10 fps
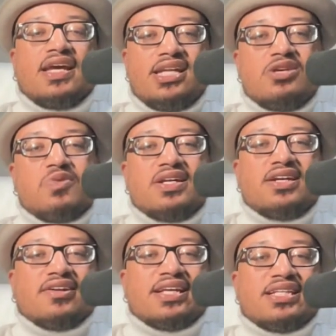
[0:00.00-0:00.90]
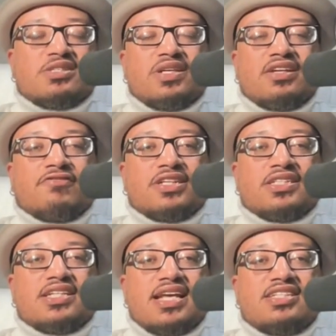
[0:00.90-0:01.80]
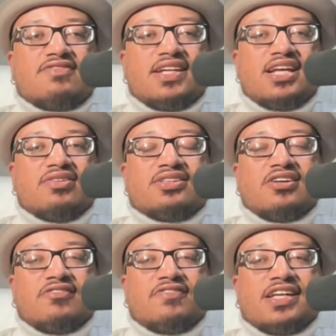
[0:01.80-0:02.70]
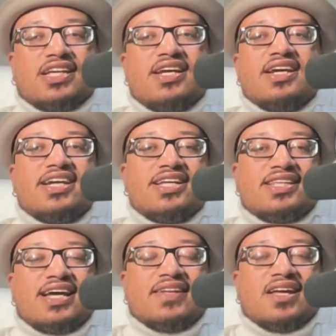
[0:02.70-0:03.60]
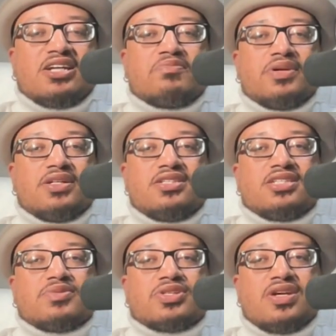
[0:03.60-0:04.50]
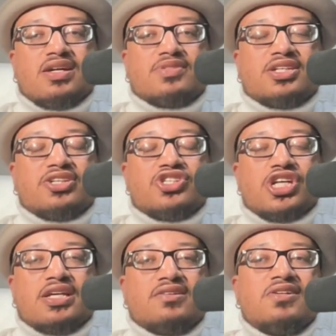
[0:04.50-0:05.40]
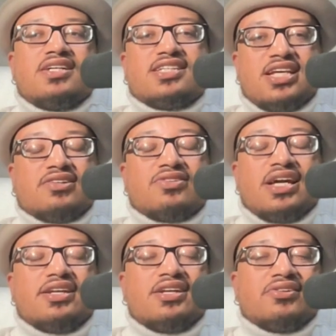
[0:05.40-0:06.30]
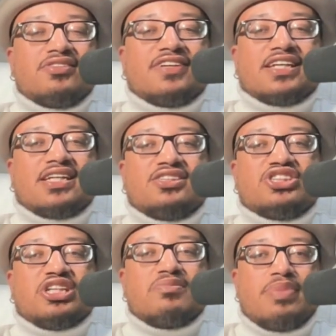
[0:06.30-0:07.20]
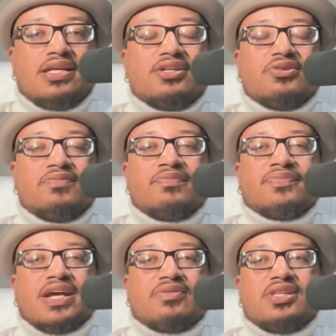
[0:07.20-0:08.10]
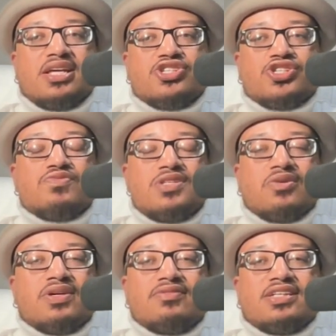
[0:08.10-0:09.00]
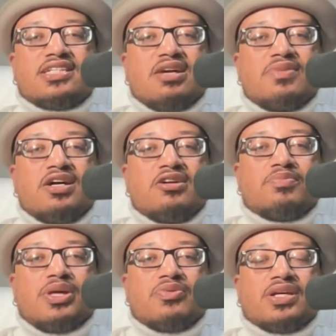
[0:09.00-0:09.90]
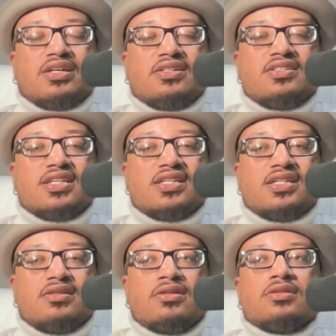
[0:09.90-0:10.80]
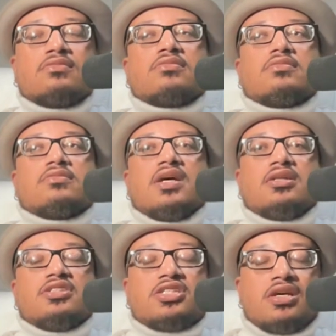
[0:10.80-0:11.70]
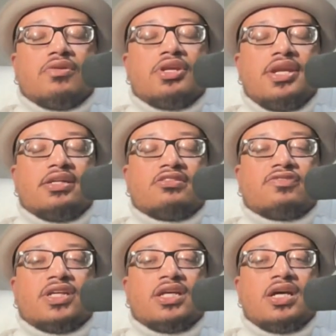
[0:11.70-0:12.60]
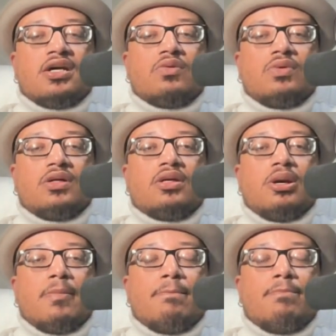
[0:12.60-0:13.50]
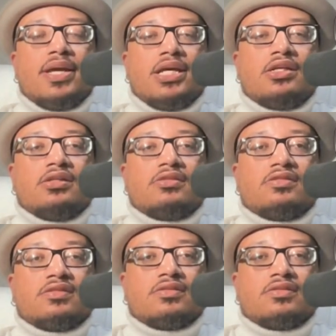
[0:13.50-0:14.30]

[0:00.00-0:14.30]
Anyway, y'all, that's been it for today's video. Don't forget, hit that like button, subscribe to the channel, tickle that notification bell that will let you know every time I upload content. And until the next video, peace.